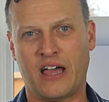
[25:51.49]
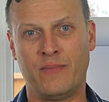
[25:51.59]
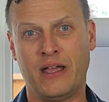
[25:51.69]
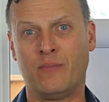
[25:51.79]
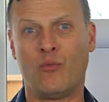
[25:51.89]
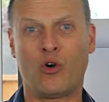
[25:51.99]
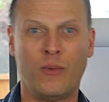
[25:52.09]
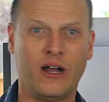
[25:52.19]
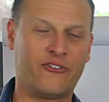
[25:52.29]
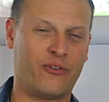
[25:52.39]
I've made more
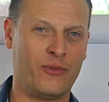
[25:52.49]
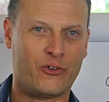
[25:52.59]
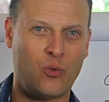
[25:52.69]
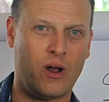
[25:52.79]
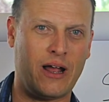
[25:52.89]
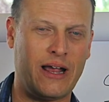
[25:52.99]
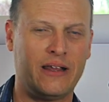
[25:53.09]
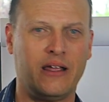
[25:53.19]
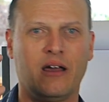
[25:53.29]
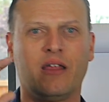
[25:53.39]
money from this one
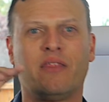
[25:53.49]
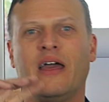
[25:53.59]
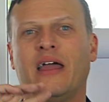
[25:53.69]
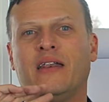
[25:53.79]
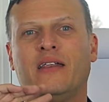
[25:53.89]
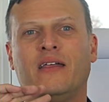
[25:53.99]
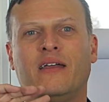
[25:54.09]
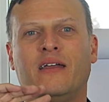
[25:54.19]
idea than